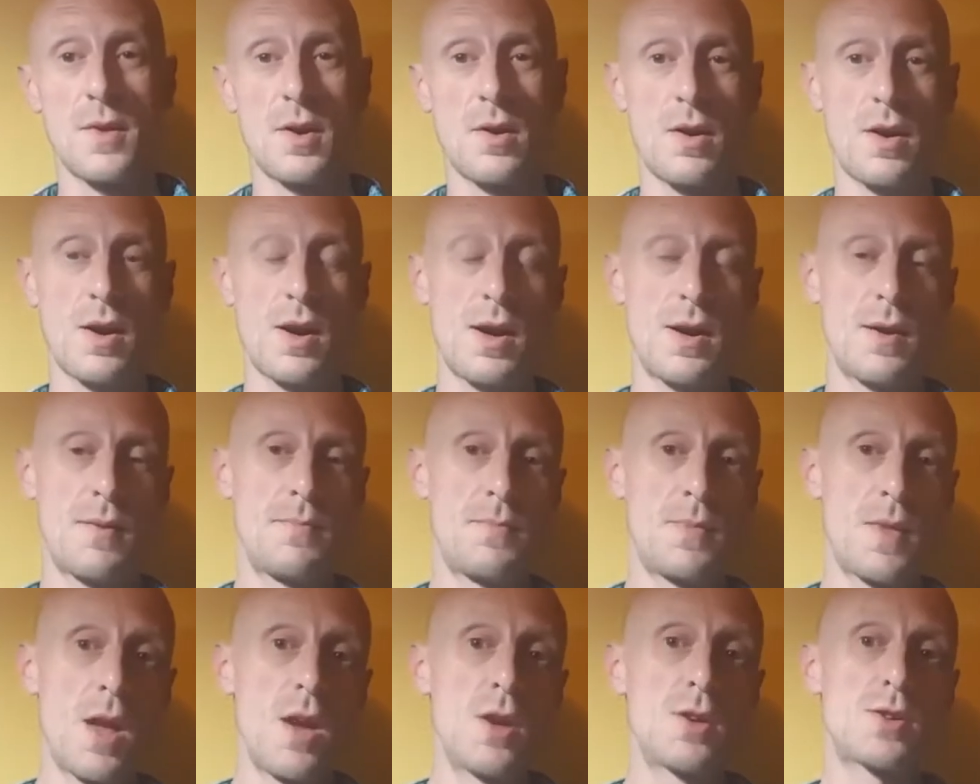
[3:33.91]
Alright,
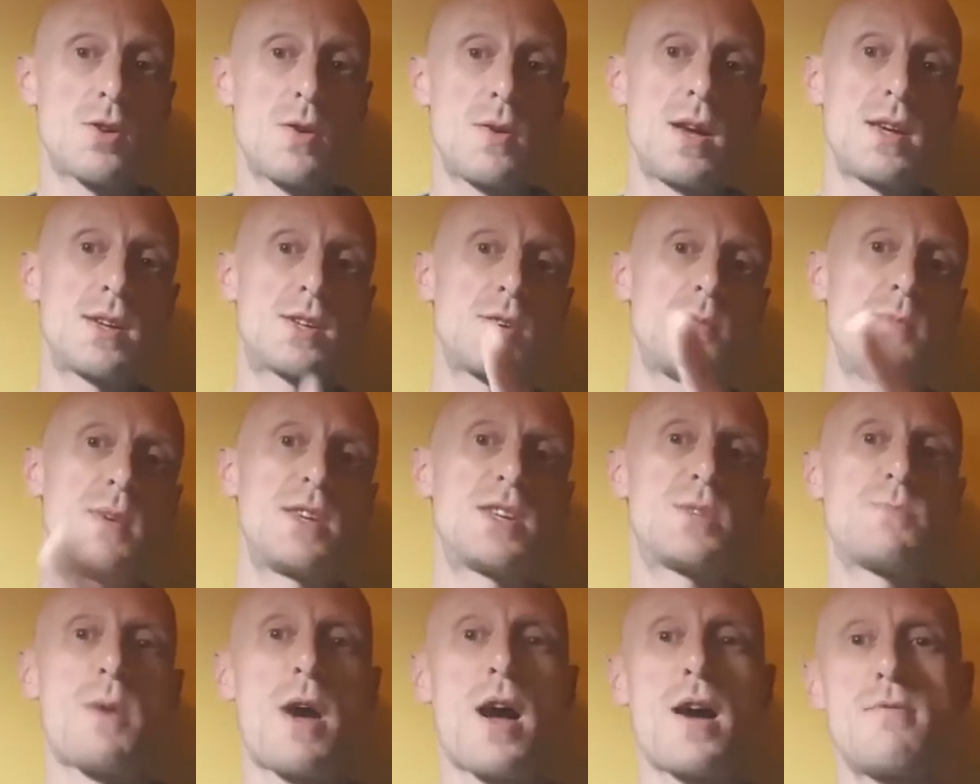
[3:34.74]
so here's some
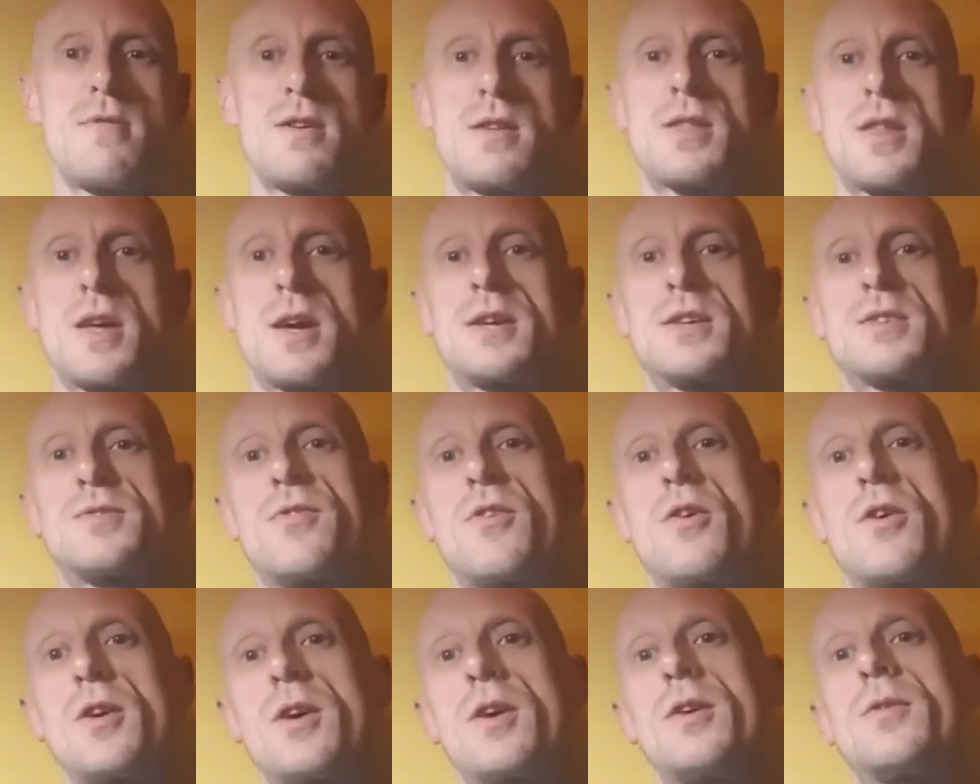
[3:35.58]
inspiring things
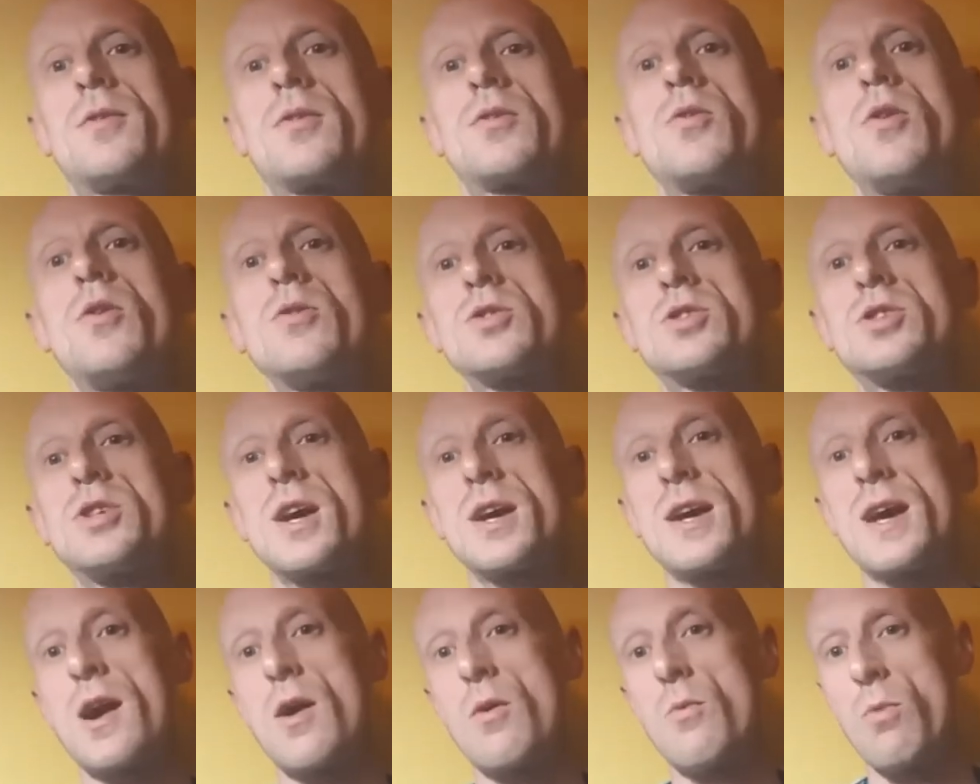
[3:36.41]
for you. Go and
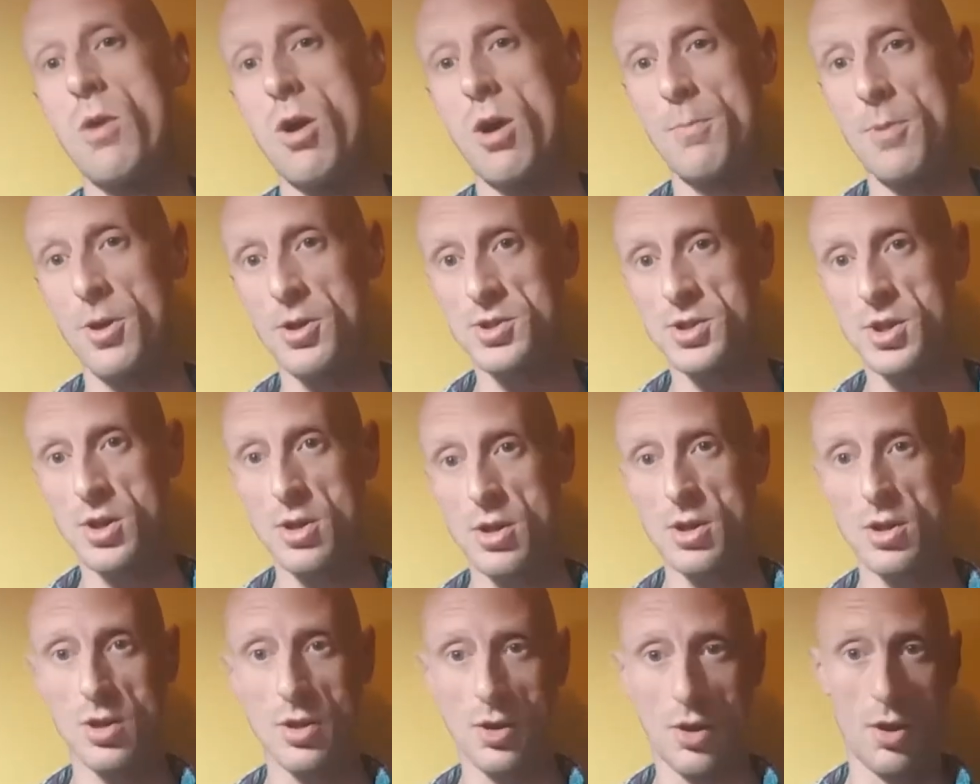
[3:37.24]
check out Warboss
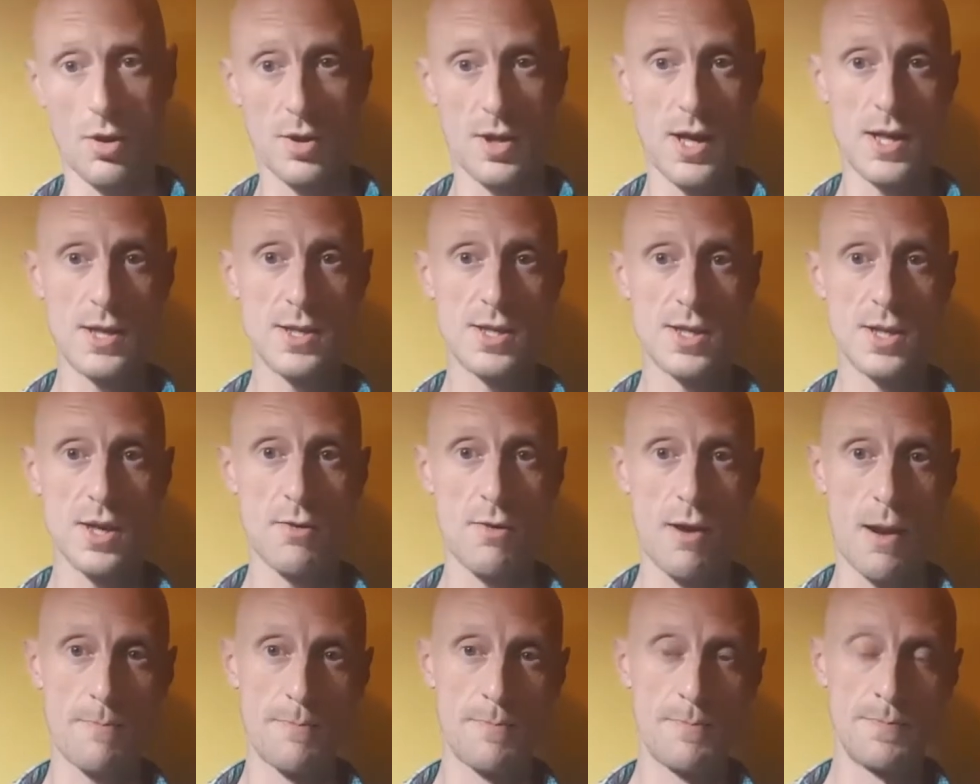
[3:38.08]
Kurgan on
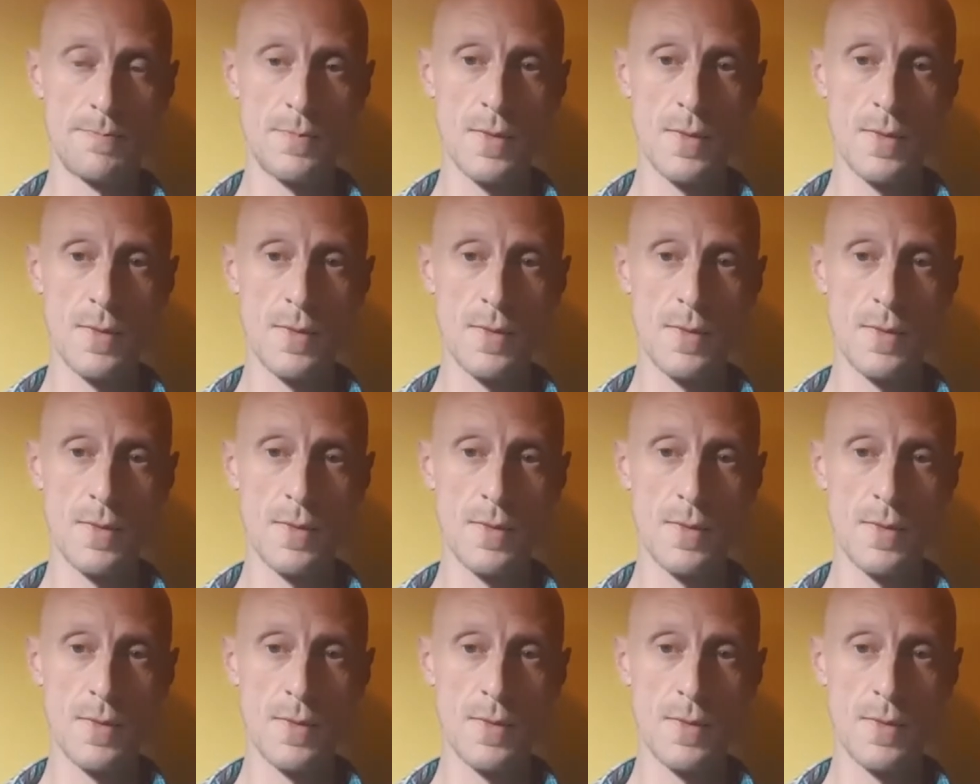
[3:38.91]
Instagram.